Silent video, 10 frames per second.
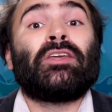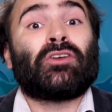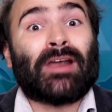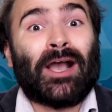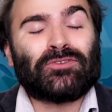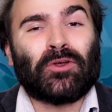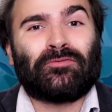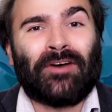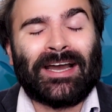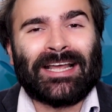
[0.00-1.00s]
Your household
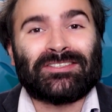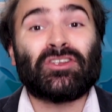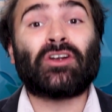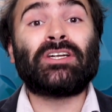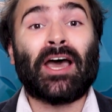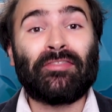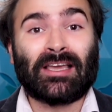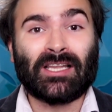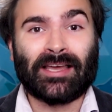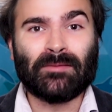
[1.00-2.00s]
finances are
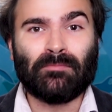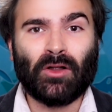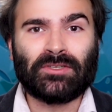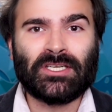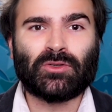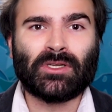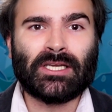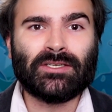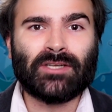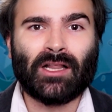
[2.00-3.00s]
nothing like the
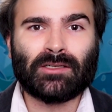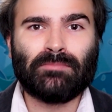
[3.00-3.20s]
multi-trillion-dollar